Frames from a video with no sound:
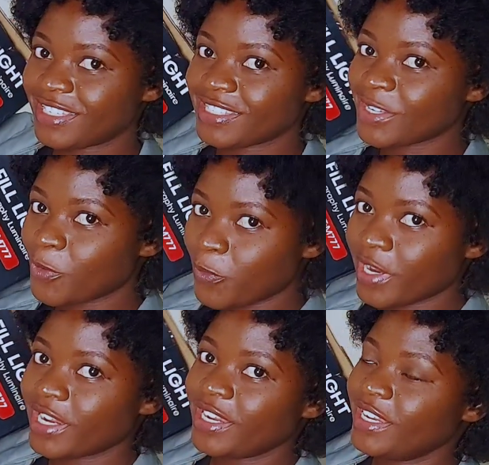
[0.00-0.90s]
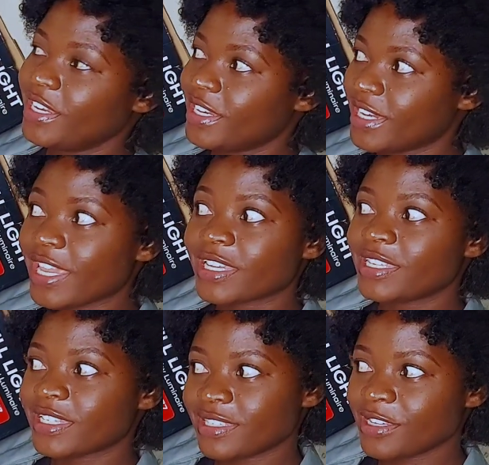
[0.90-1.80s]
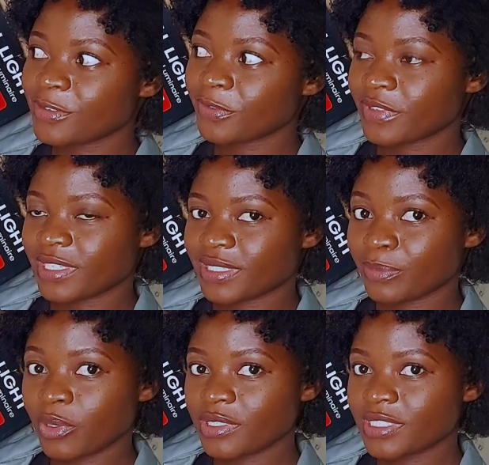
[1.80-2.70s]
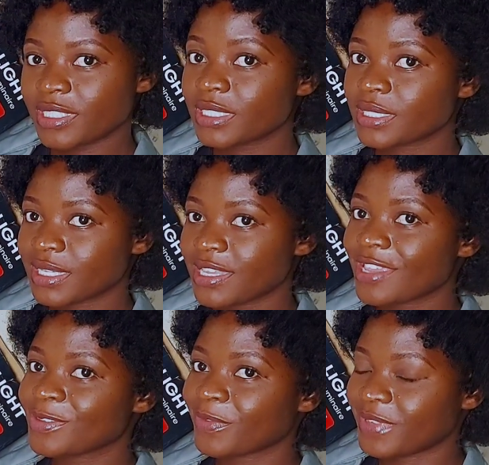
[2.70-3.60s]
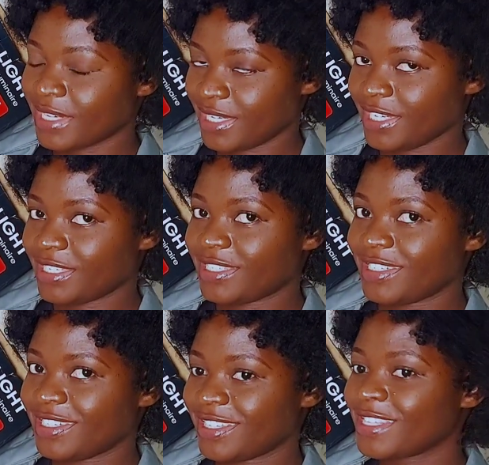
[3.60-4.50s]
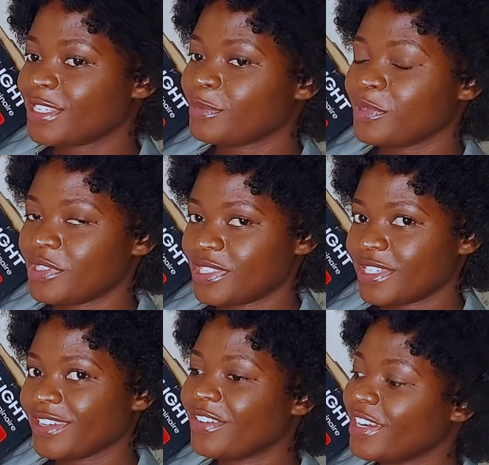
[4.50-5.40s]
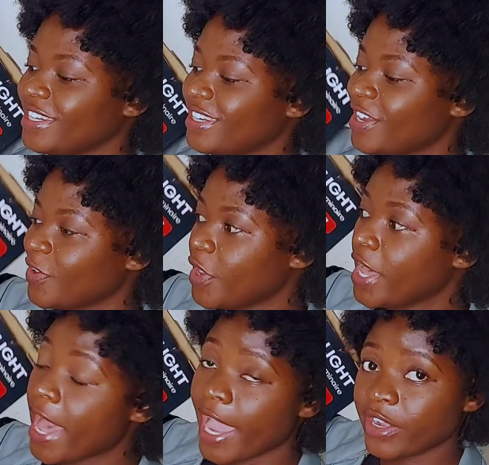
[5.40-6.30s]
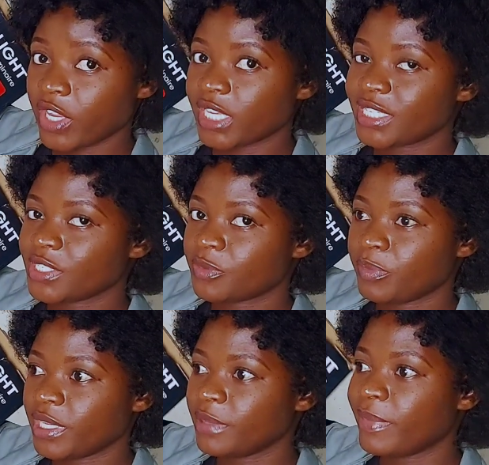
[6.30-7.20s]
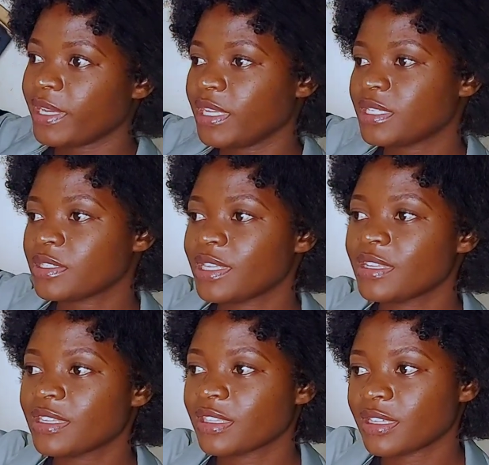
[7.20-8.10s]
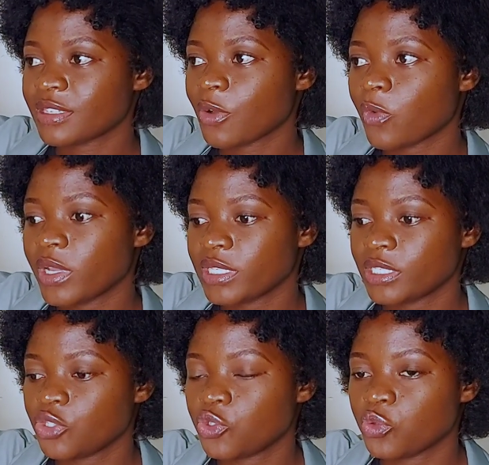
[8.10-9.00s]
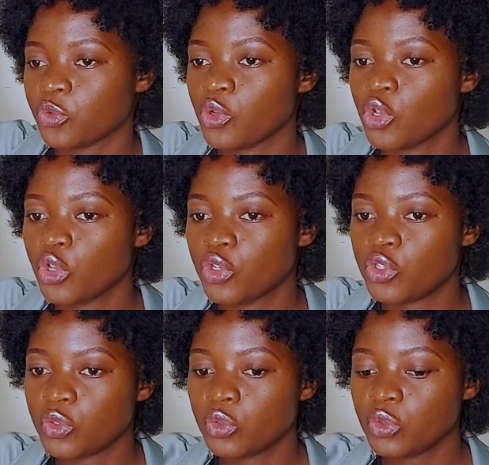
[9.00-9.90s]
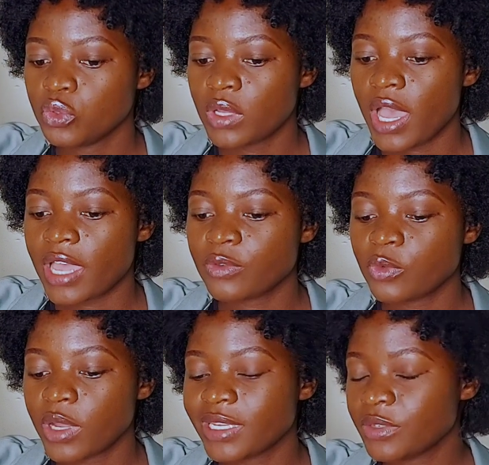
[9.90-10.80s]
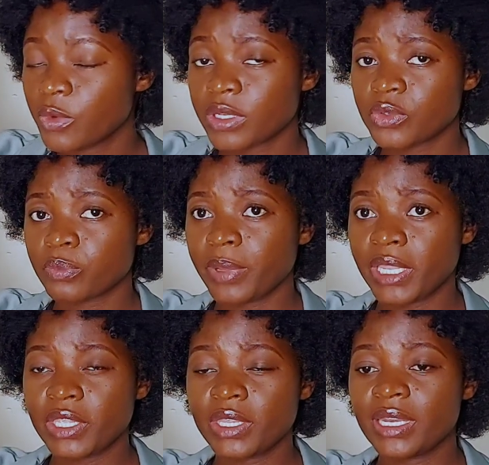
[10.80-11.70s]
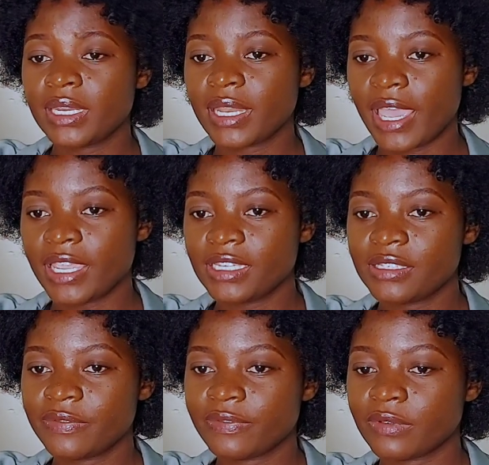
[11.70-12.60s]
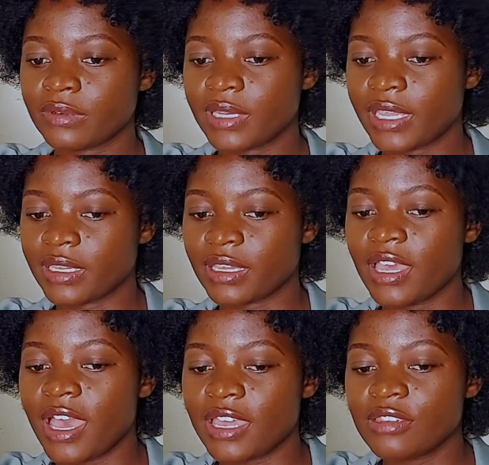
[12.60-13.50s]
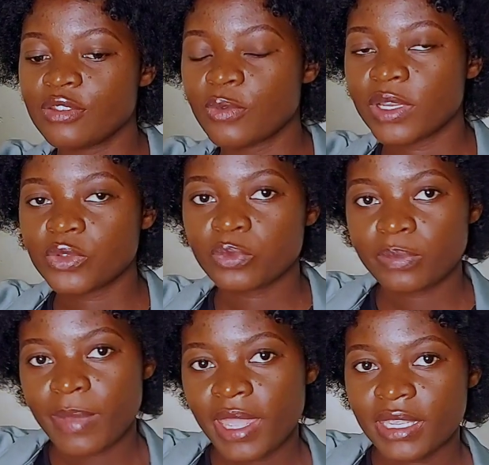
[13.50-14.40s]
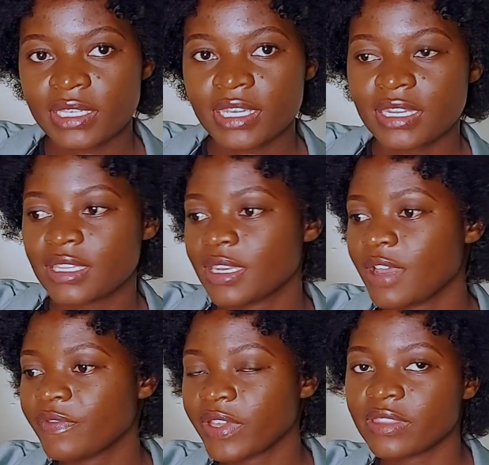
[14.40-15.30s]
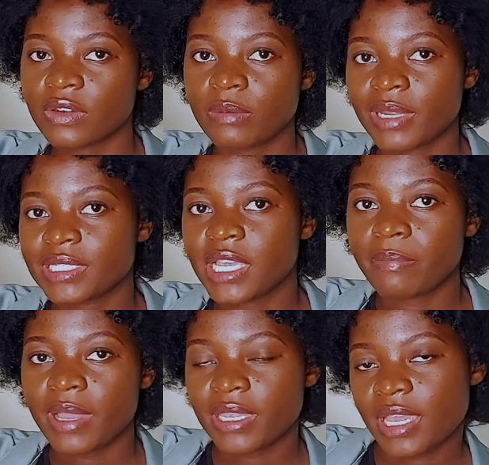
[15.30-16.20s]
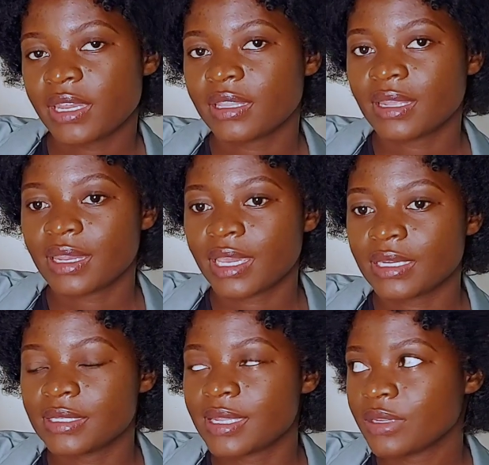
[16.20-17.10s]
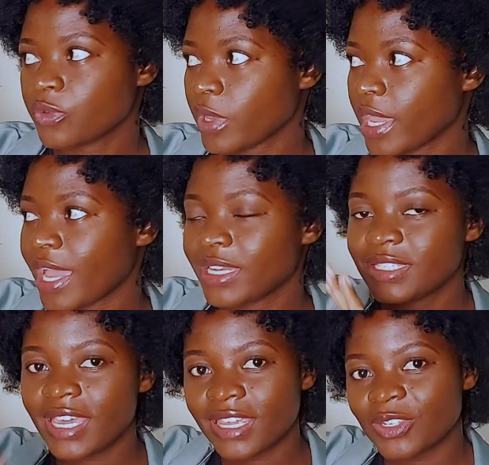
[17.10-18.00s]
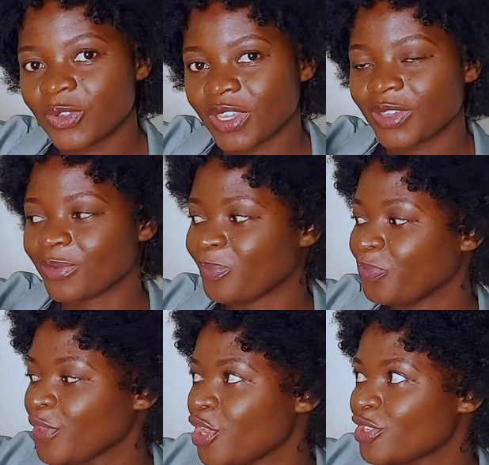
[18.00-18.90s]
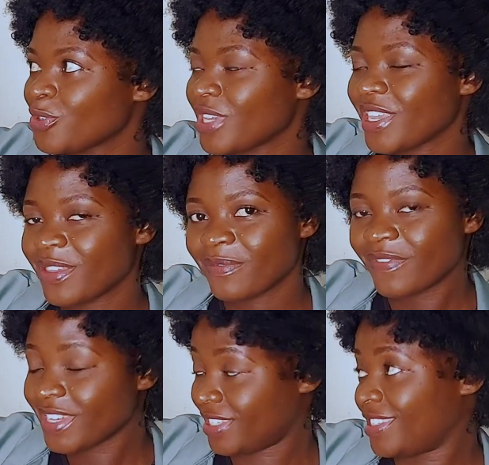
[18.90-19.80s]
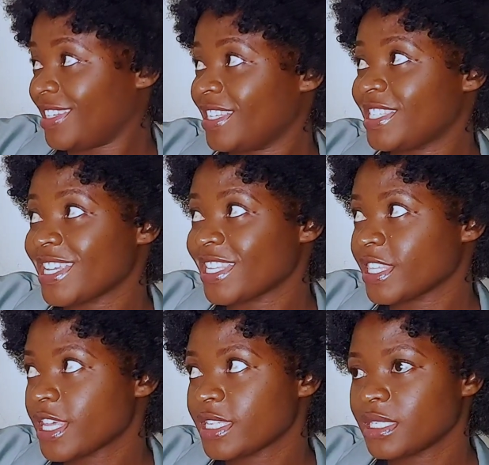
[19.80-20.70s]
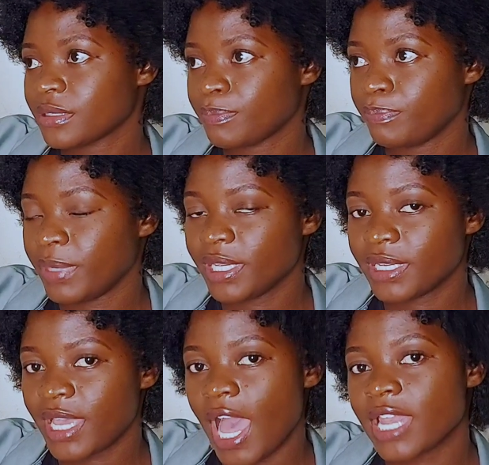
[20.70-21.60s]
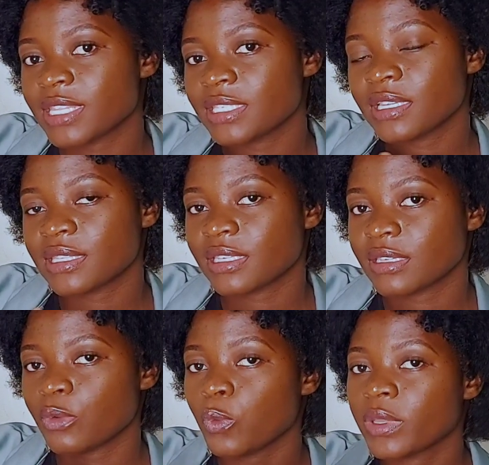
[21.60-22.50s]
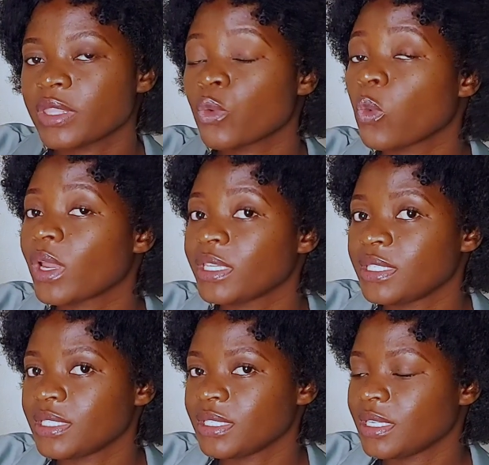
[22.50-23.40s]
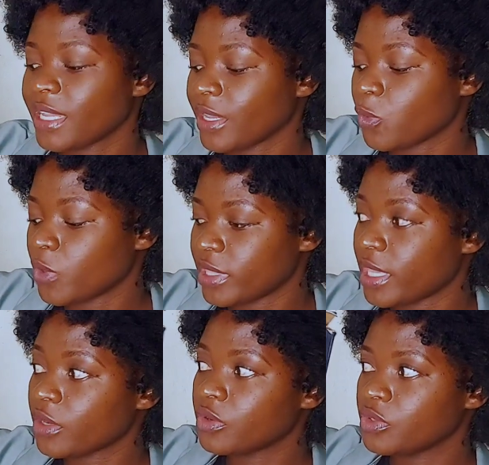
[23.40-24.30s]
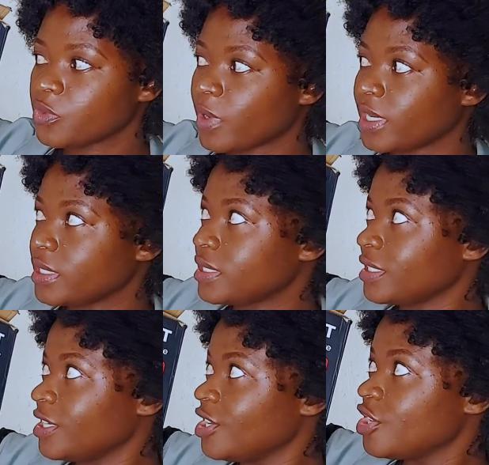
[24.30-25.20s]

The way, like the size of this box is the size of the light that I'm using right now. I know it is big, but it's something that I wanted to do. I didn't want to buy light for I didn't want to buy it and then after 3 months I buy another light. That's why I decided to invest in something that is big and something with quality, like with a good quality.